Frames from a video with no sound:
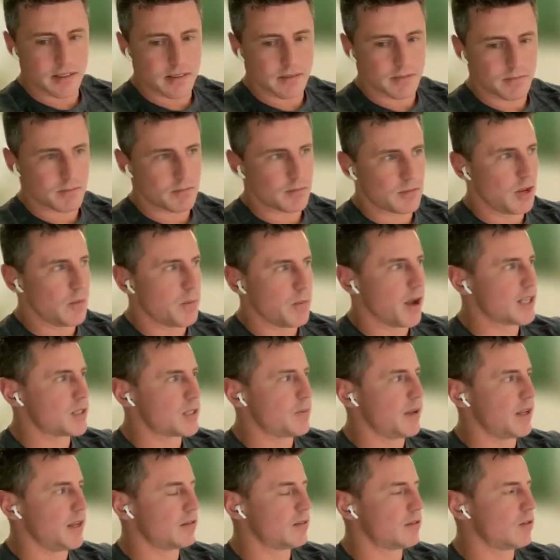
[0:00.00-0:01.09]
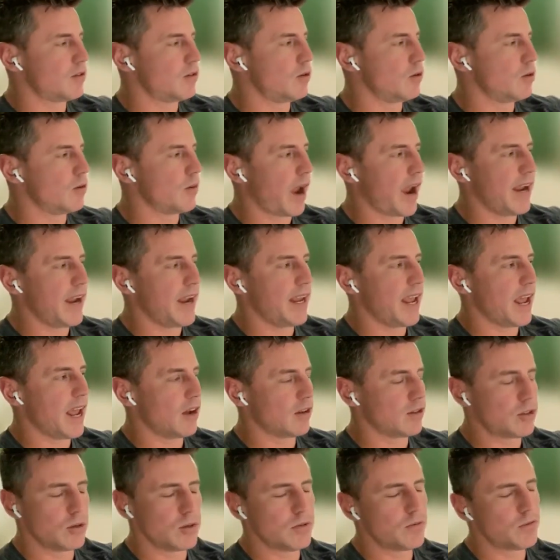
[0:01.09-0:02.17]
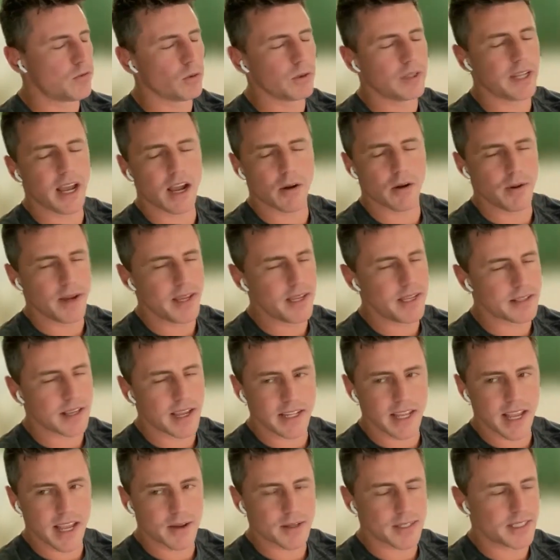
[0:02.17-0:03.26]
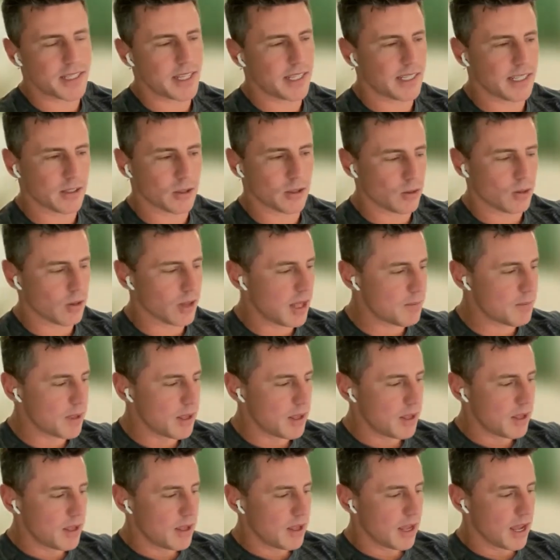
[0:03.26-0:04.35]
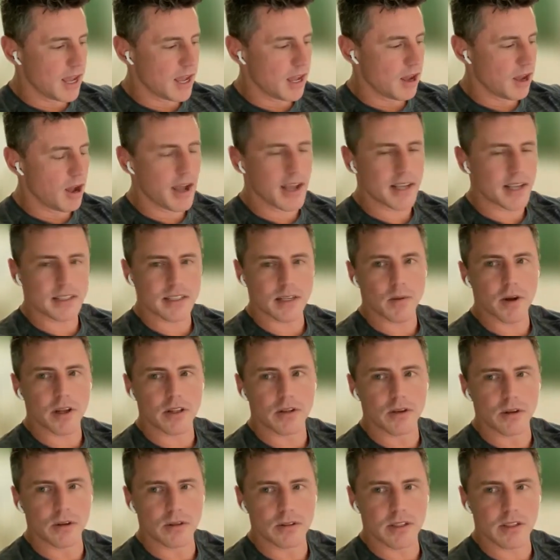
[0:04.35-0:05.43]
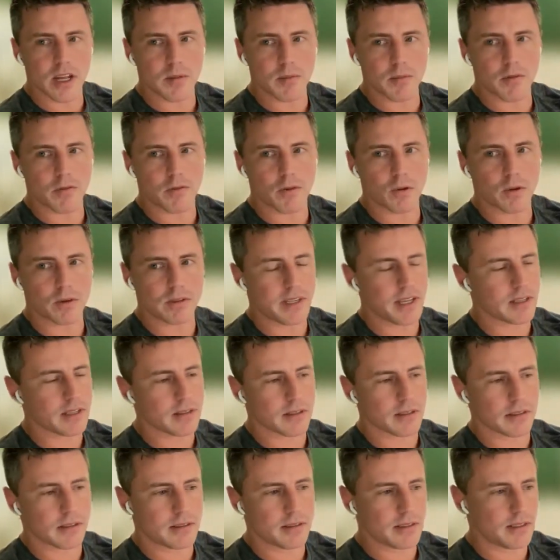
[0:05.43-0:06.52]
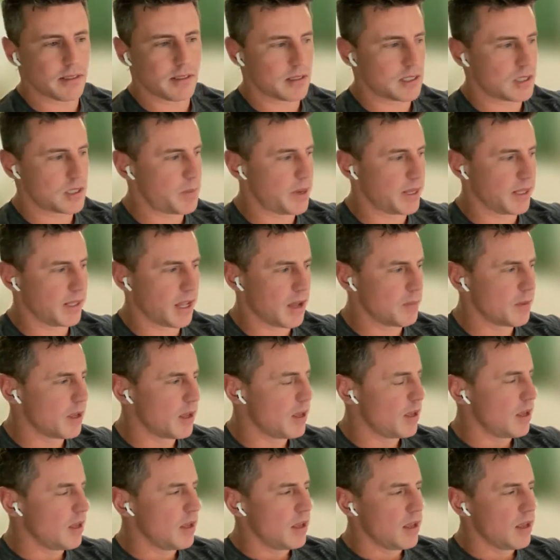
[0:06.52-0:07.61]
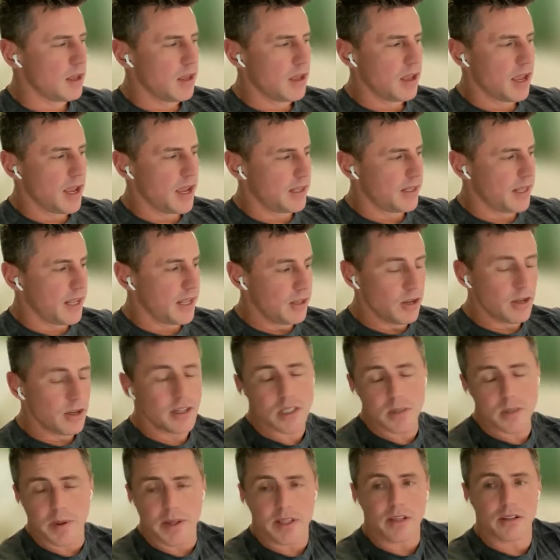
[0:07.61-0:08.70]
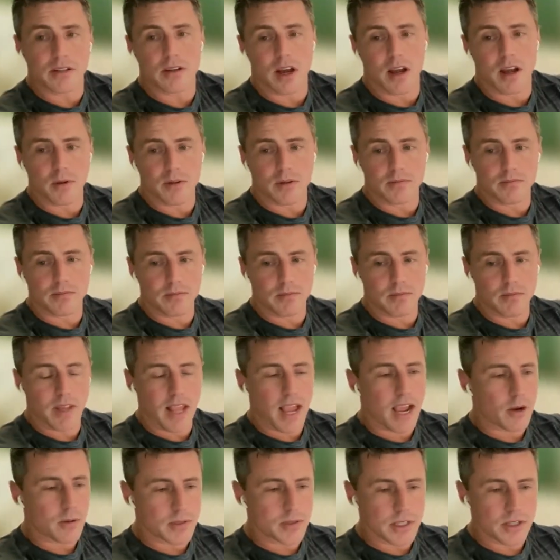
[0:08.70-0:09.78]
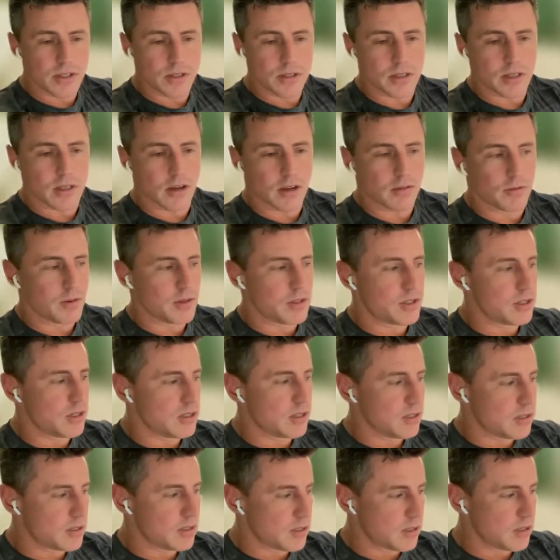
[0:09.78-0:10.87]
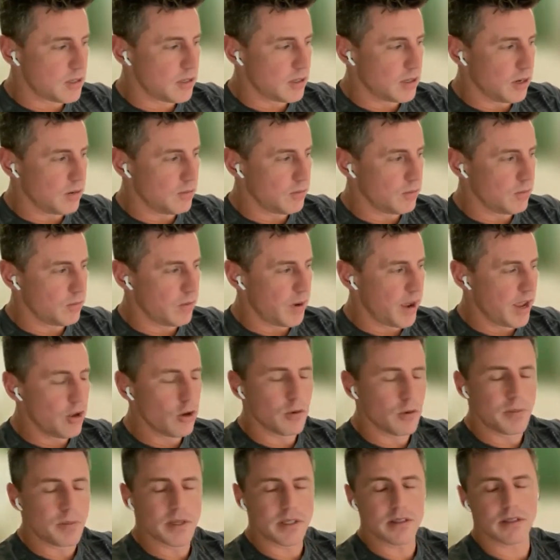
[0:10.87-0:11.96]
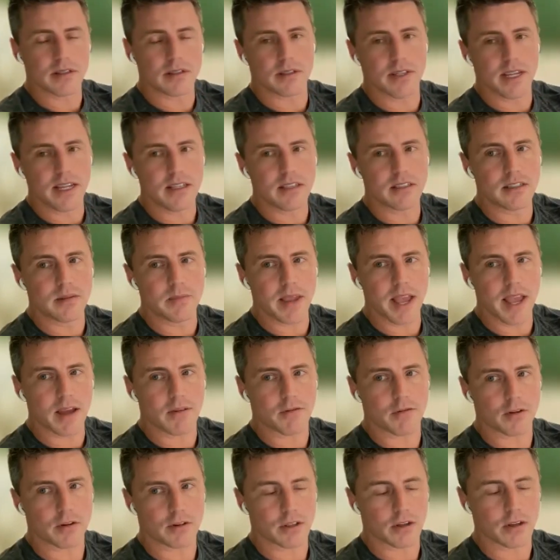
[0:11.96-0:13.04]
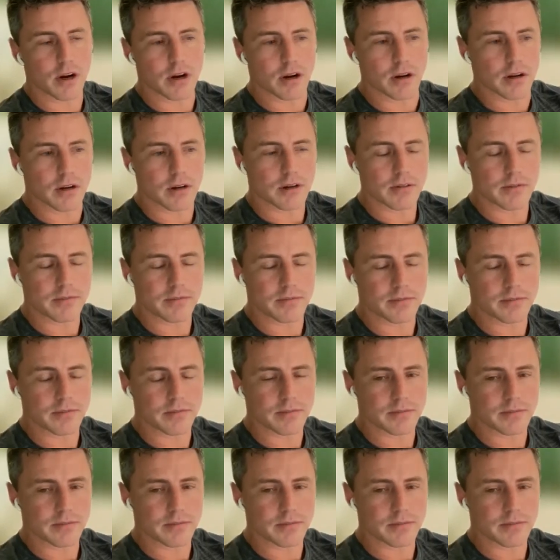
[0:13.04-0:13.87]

it's you might spend two 40-hour weeks, 80 hours setting it all up, hire someone who's done it before to get sped up. And then you can spend your time on the acquisition stuff, which is, where your business needs to be at for it to grow.